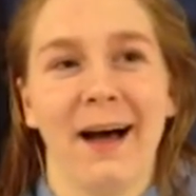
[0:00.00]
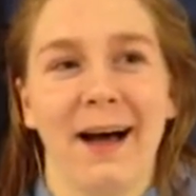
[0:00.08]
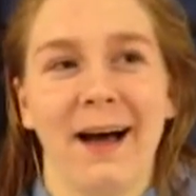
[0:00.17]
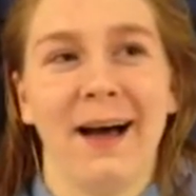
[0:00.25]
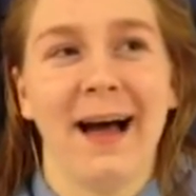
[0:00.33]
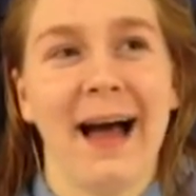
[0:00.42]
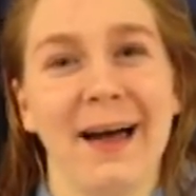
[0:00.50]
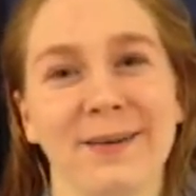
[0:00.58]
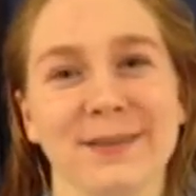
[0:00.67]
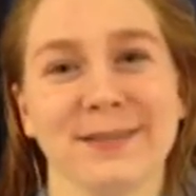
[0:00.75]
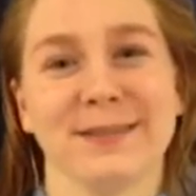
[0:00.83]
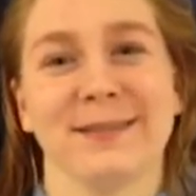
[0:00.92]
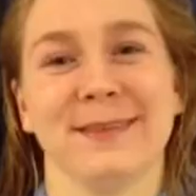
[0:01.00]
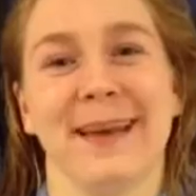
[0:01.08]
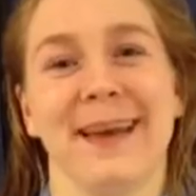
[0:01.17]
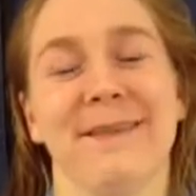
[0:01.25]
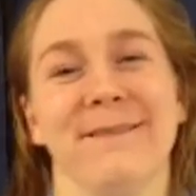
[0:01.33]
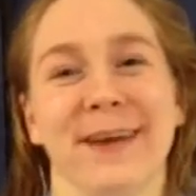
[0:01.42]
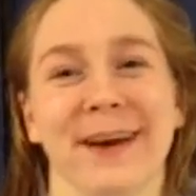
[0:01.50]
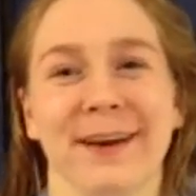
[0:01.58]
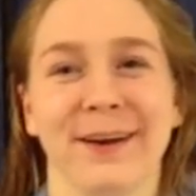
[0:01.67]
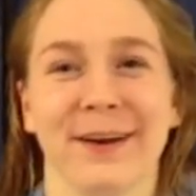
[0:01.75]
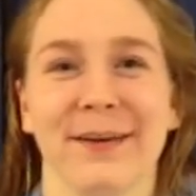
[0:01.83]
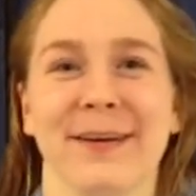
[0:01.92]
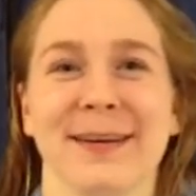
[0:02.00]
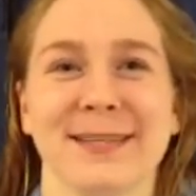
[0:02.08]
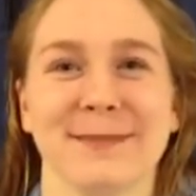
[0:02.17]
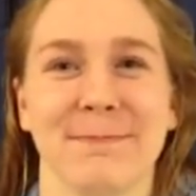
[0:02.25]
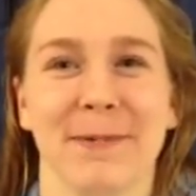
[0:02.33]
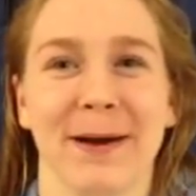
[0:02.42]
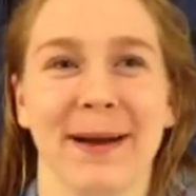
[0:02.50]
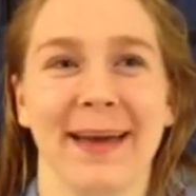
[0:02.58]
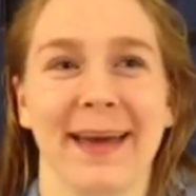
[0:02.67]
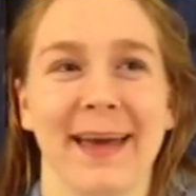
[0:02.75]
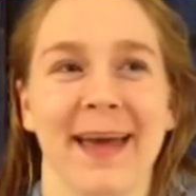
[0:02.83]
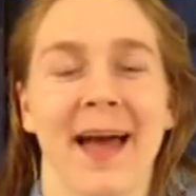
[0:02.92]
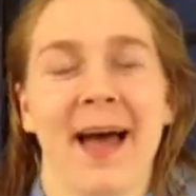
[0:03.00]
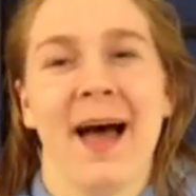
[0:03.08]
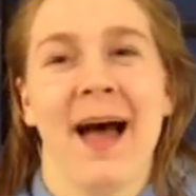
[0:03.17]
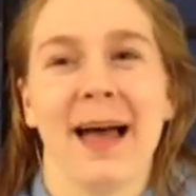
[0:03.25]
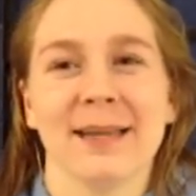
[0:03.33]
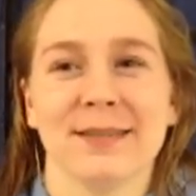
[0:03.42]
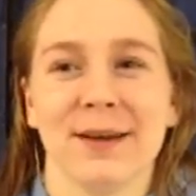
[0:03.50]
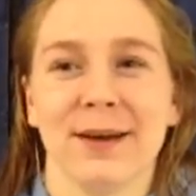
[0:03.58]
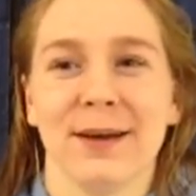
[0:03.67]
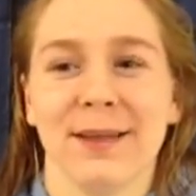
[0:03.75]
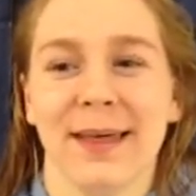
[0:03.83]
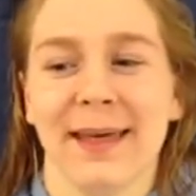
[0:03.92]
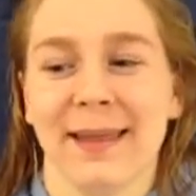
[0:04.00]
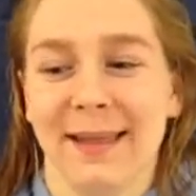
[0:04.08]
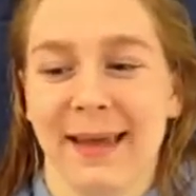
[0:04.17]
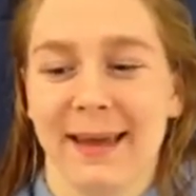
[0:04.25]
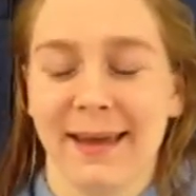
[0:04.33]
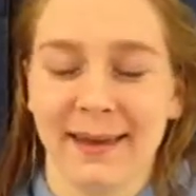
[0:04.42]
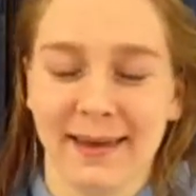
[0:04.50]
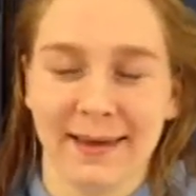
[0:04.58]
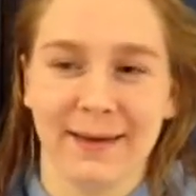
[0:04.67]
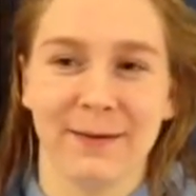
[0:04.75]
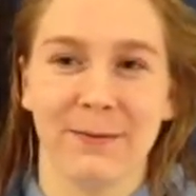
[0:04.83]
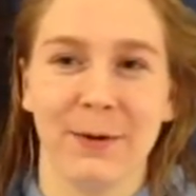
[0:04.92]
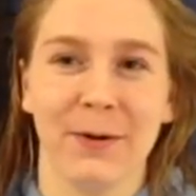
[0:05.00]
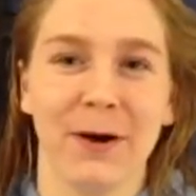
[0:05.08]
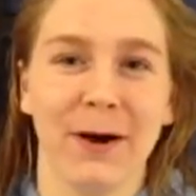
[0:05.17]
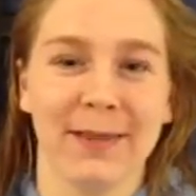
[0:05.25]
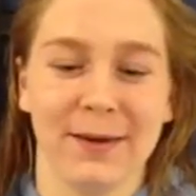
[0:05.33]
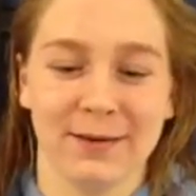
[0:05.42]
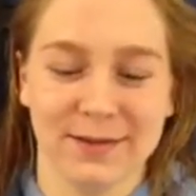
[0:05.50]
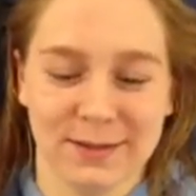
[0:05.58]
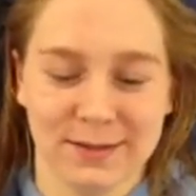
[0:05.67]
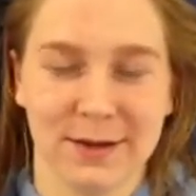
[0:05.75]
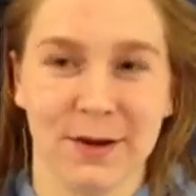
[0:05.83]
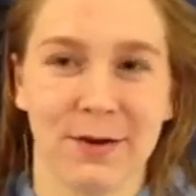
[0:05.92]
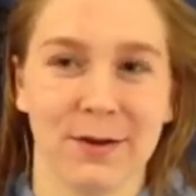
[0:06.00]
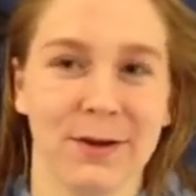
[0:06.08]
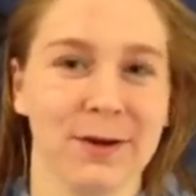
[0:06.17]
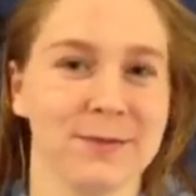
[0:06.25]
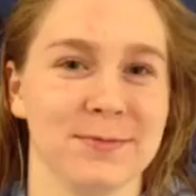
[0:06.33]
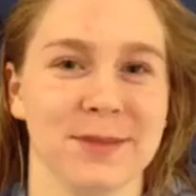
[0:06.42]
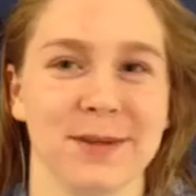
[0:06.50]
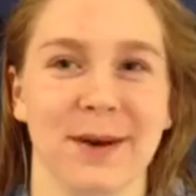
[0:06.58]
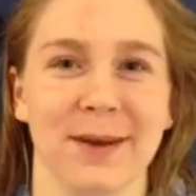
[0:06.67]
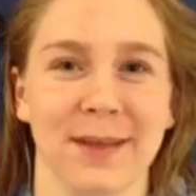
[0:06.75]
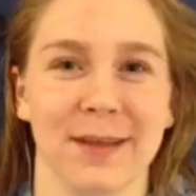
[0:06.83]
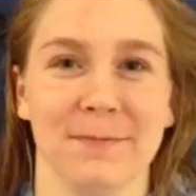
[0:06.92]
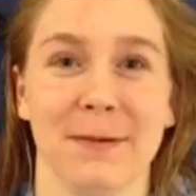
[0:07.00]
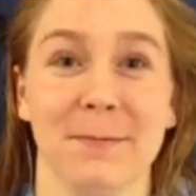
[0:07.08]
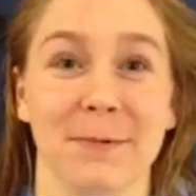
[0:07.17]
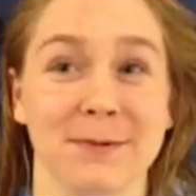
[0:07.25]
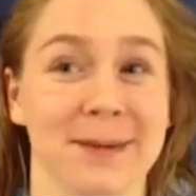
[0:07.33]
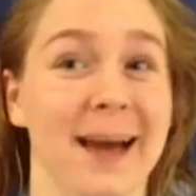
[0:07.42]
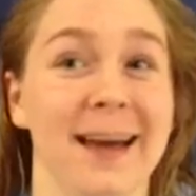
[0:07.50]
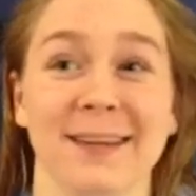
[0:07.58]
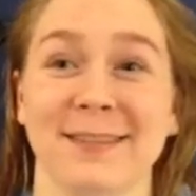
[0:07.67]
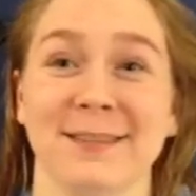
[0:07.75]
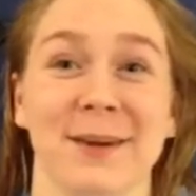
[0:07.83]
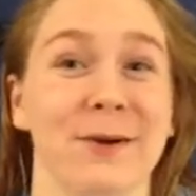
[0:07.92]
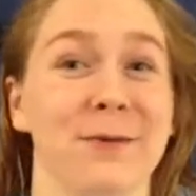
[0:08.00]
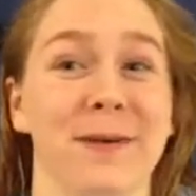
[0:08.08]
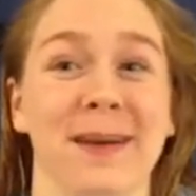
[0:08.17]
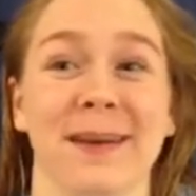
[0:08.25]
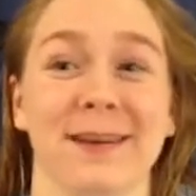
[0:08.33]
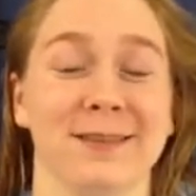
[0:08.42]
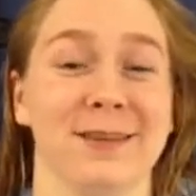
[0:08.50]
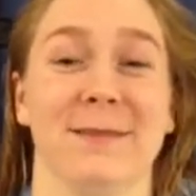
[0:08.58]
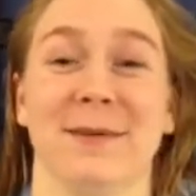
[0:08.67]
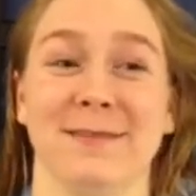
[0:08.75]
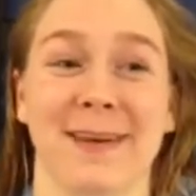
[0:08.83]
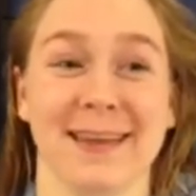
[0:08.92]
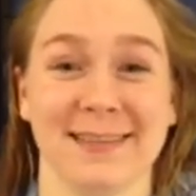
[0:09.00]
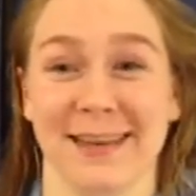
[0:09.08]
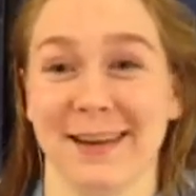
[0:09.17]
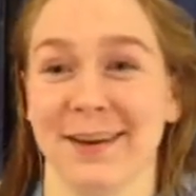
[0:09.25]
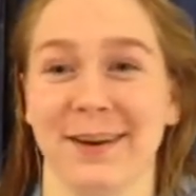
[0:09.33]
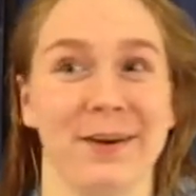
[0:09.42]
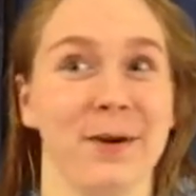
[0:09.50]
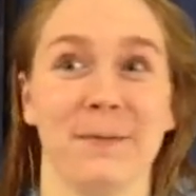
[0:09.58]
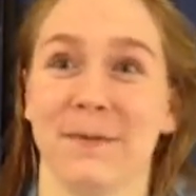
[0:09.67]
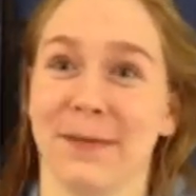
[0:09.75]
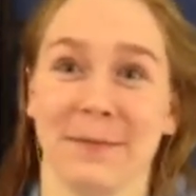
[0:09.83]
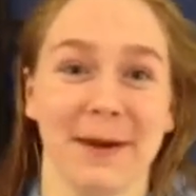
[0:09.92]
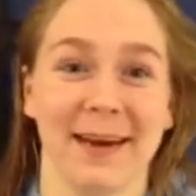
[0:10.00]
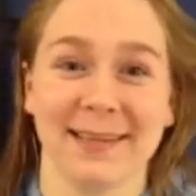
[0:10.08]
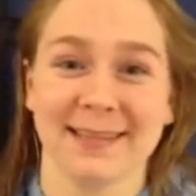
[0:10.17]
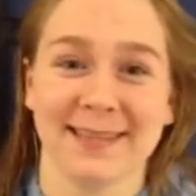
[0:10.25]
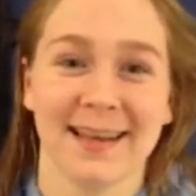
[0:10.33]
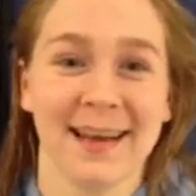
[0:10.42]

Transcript: I was very nervous, but I saw that like we were all, there was just so close between all the other people, so I just dove in, swam as fast as I could, and hoped for the best.